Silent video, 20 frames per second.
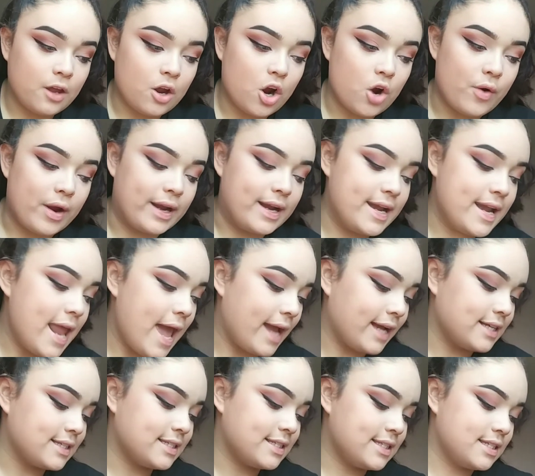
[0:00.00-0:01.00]
Alright,
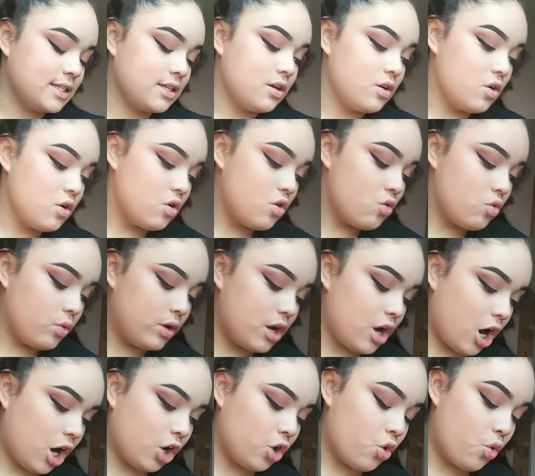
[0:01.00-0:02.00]
next we
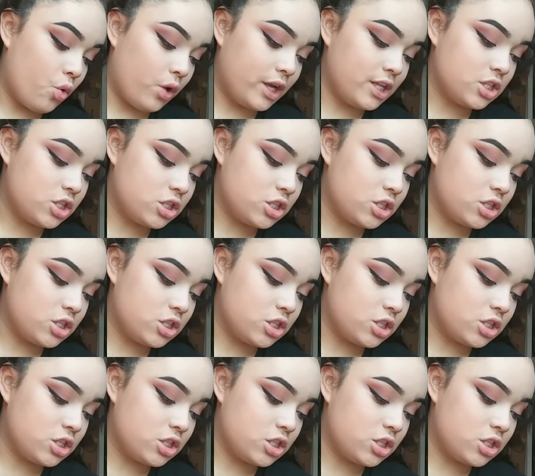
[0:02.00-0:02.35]
are going